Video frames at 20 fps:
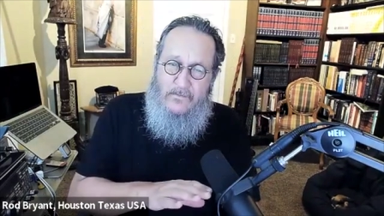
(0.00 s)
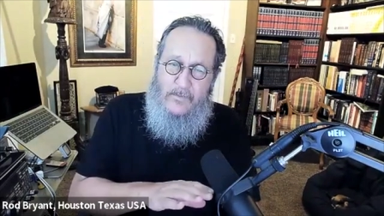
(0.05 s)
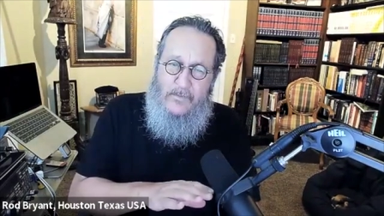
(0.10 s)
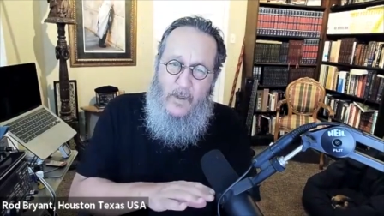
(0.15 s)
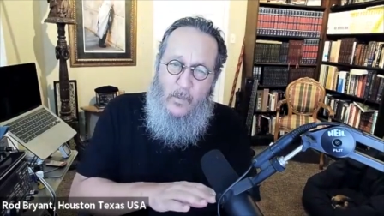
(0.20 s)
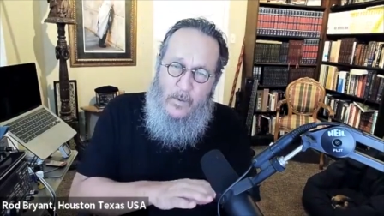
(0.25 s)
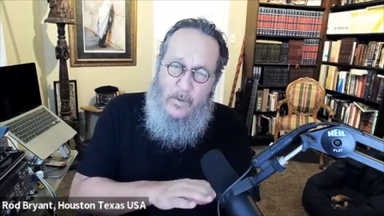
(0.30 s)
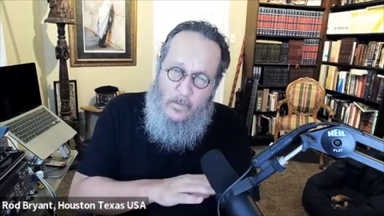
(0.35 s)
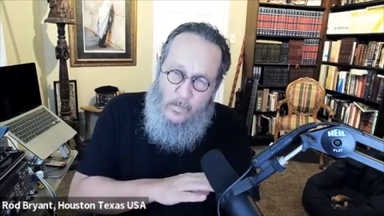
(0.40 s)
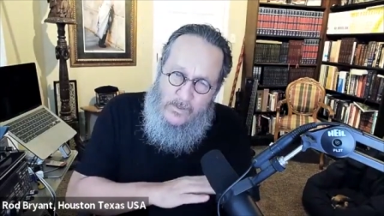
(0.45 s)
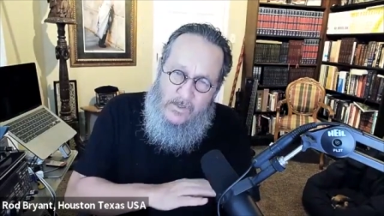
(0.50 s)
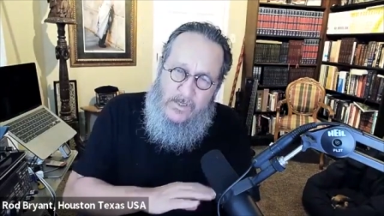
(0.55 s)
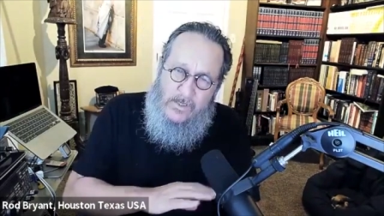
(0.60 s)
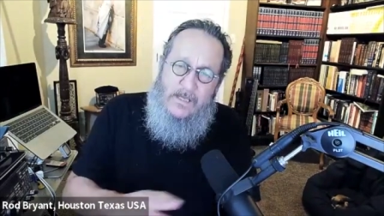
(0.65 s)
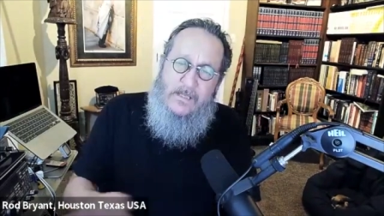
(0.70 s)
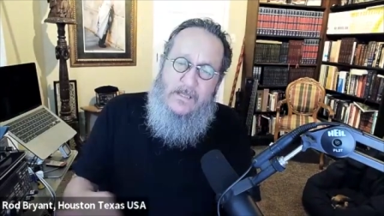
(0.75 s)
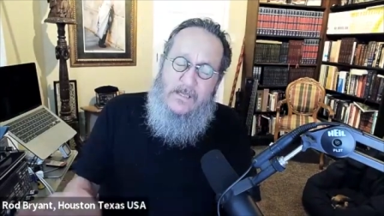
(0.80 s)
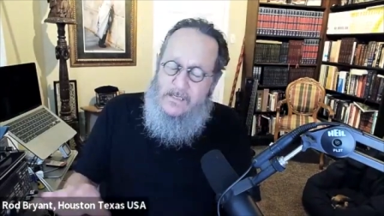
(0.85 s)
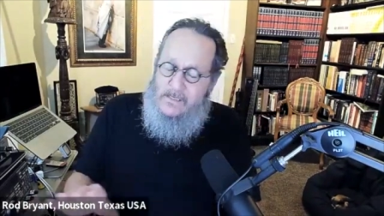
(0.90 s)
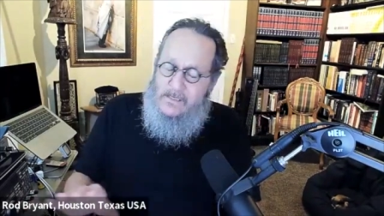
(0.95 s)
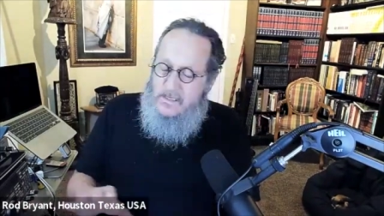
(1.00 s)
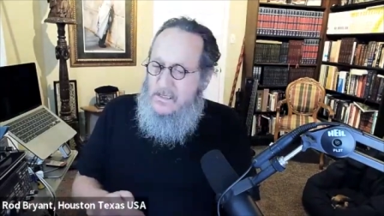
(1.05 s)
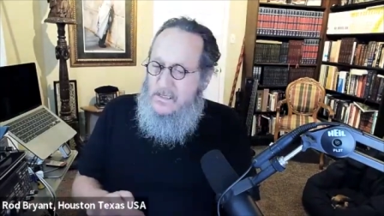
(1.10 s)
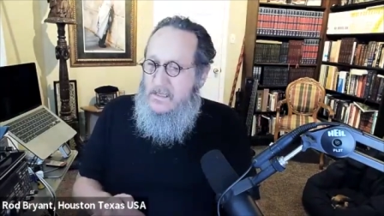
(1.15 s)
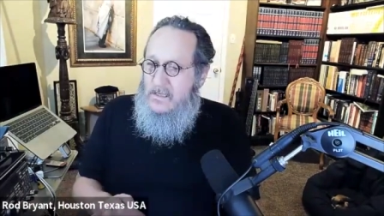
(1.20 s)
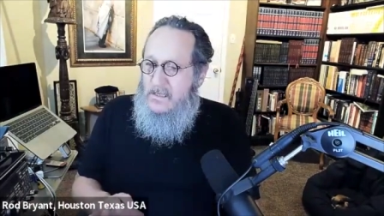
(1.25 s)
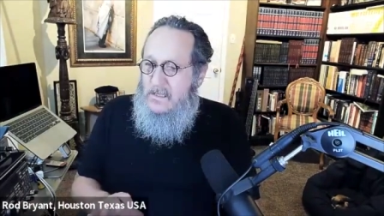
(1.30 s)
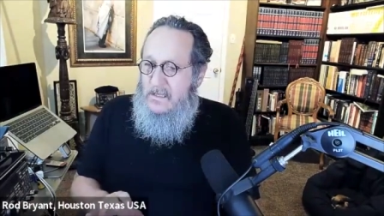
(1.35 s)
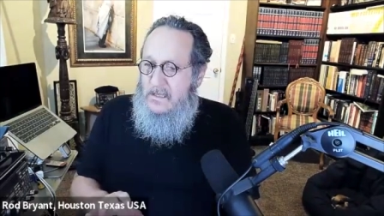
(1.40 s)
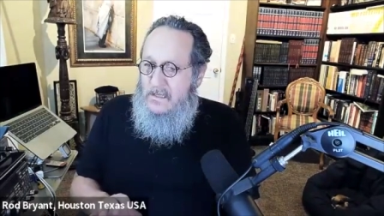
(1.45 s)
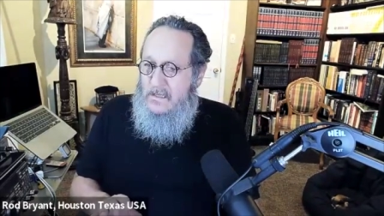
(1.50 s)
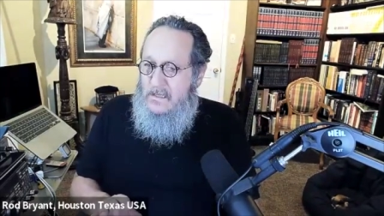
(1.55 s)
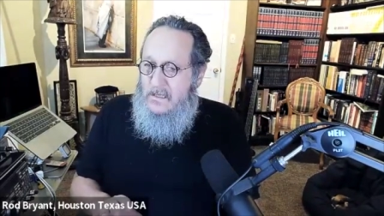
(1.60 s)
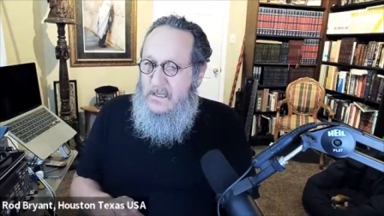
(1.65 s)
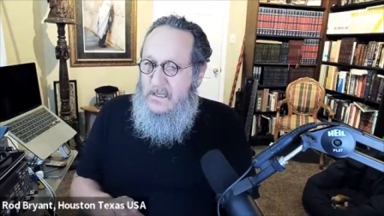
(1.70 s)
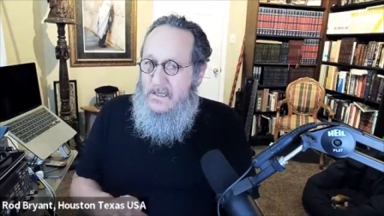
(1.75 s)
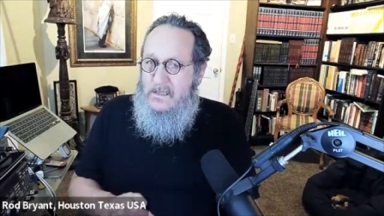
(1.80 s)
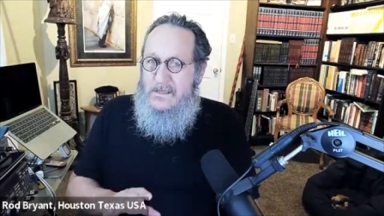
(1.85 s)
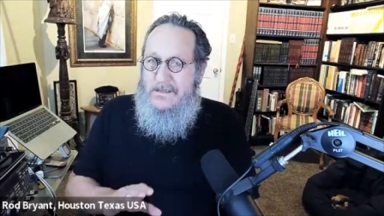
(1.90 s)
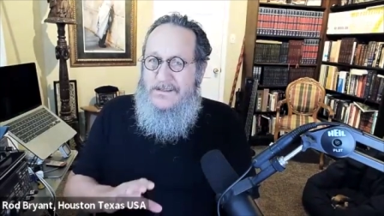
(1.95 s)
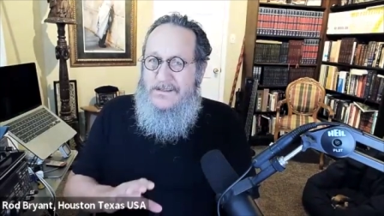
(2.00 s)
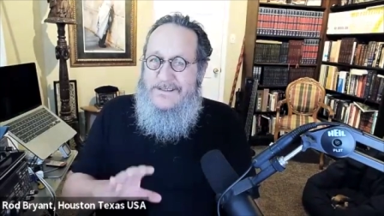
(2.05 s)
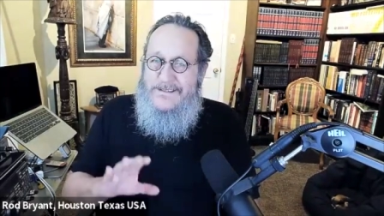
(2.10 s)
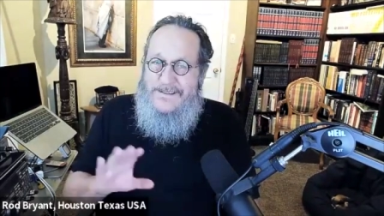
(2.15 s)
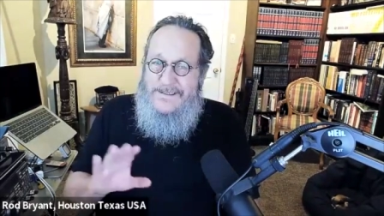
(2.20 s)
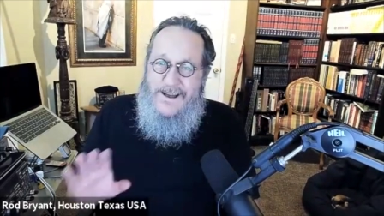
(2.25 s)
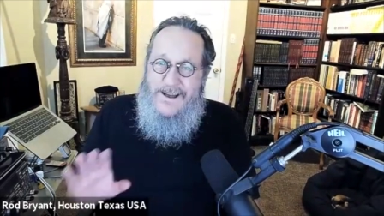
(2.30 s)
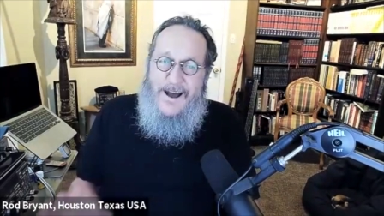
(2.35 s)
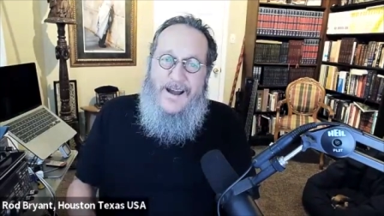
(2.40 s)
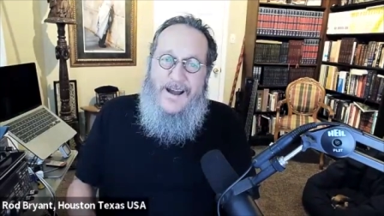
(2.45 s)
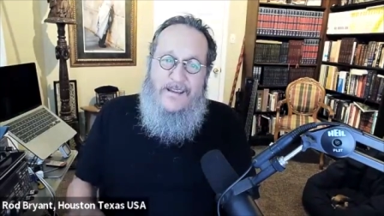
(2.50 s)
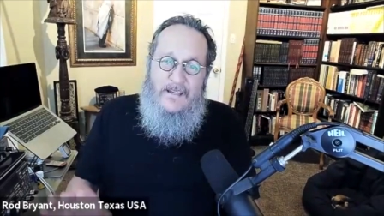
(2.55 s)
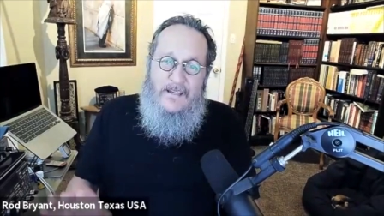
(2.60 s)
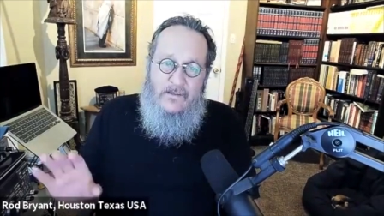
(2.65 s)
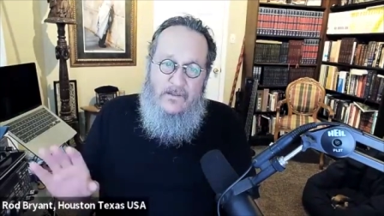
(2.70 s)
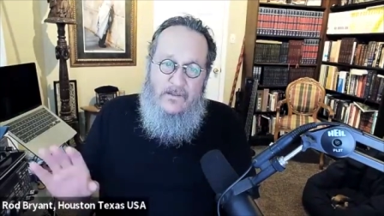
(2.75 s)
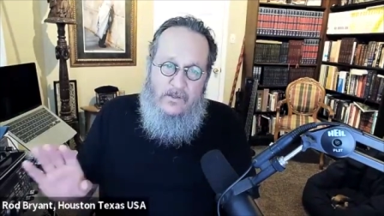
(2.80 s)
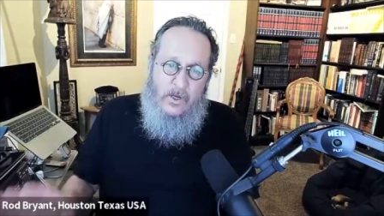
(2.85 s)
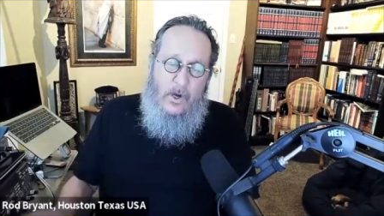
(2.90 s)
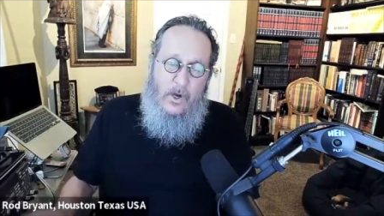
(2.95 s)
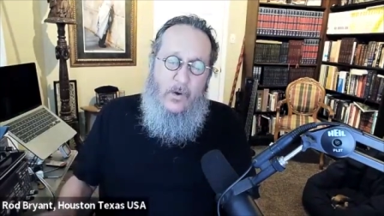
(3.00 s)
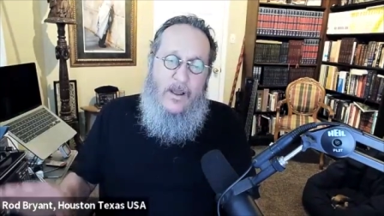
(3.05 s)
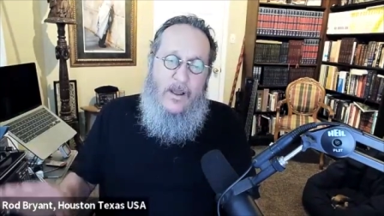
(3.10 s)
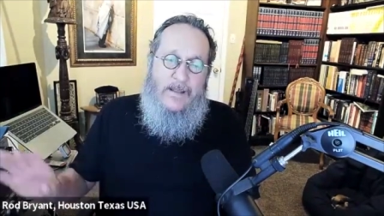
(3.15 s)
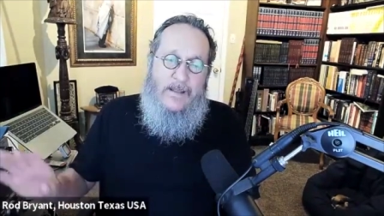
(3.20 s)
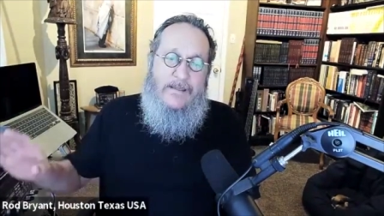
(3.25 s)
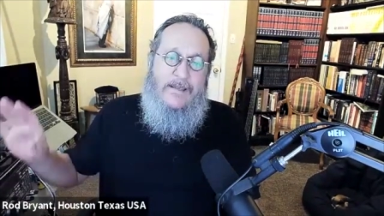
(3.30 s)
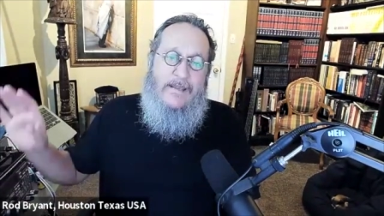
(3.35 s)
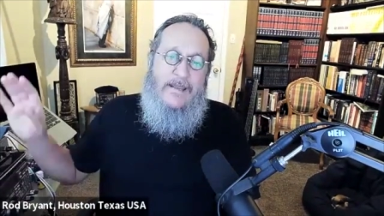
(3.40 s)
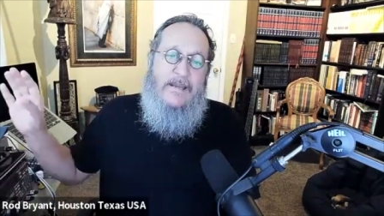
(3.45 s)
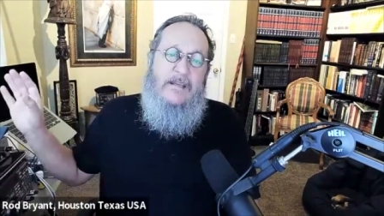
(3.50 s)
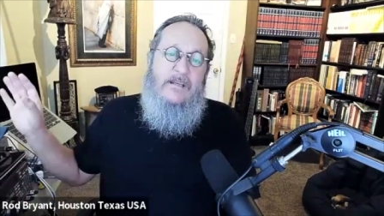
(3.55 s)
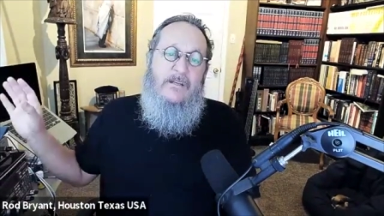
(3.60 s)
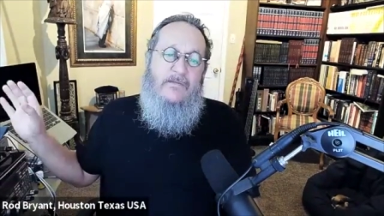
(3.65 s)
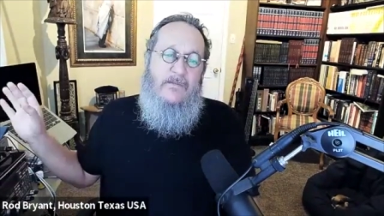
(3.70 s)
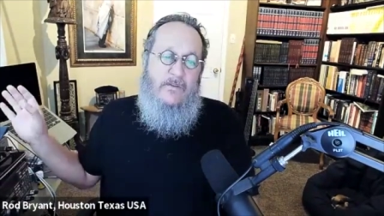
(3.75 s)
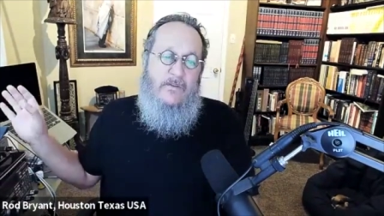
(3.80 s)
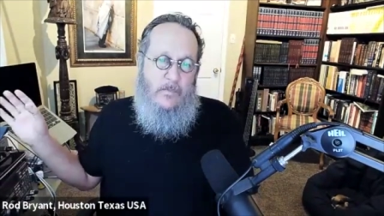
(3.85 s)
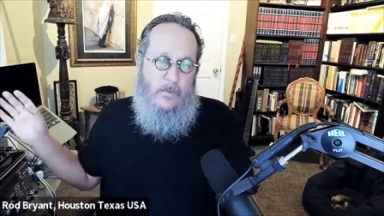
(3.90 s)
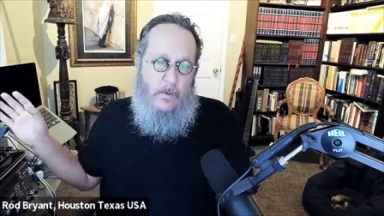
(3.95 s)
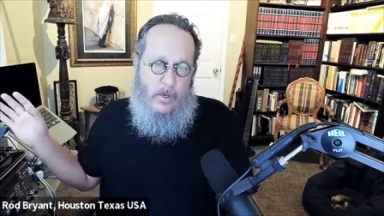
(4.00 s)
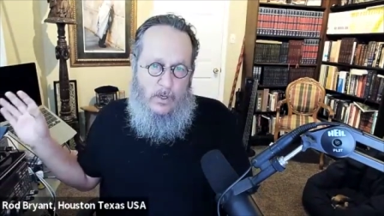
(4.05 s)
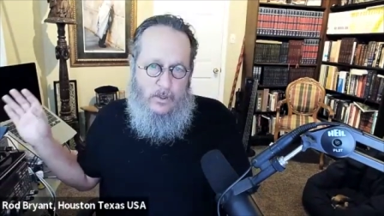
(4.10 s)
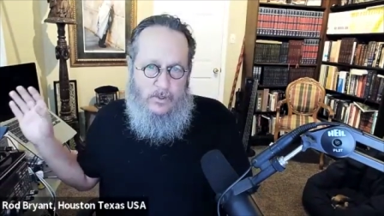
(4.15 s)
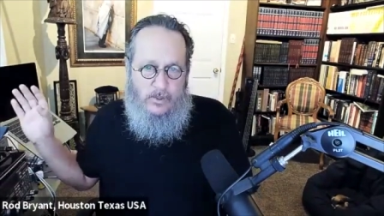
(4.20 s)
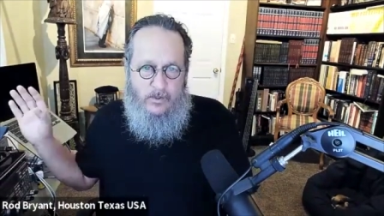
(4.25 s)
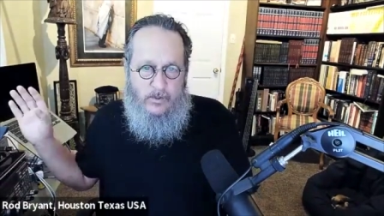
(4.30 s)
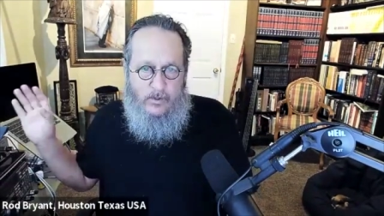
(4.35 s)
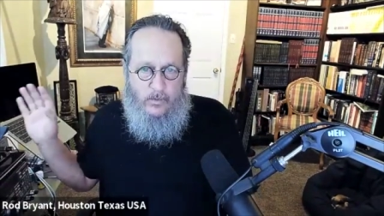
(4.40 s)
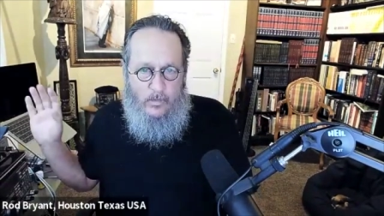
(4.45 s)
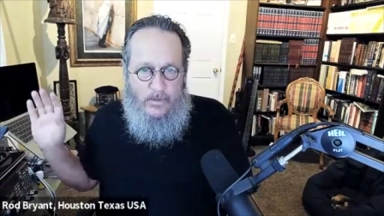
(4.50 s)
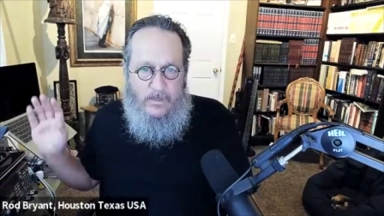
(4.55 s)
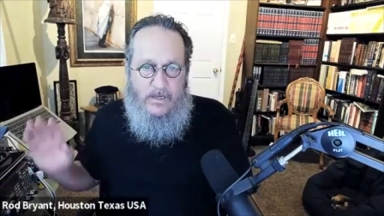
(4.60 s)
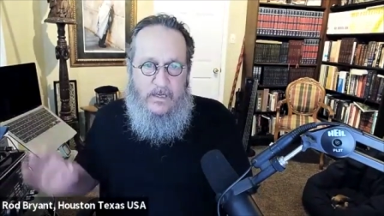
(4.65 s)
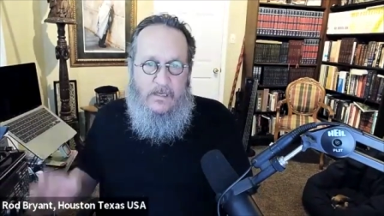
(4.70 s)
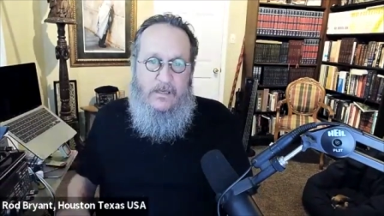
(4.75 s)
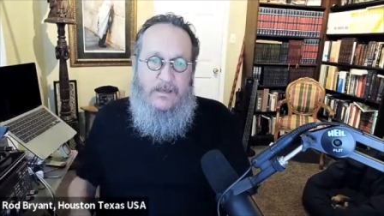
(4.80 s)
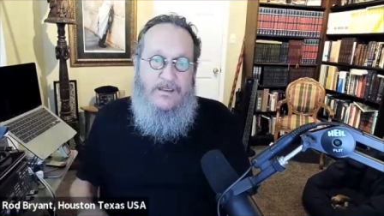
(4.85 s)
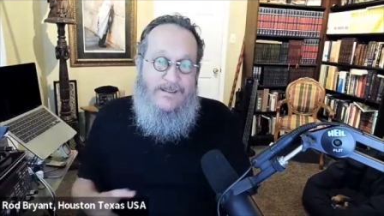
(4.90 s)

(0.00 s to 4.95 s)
we see this is not so at the end of this parsha that we end.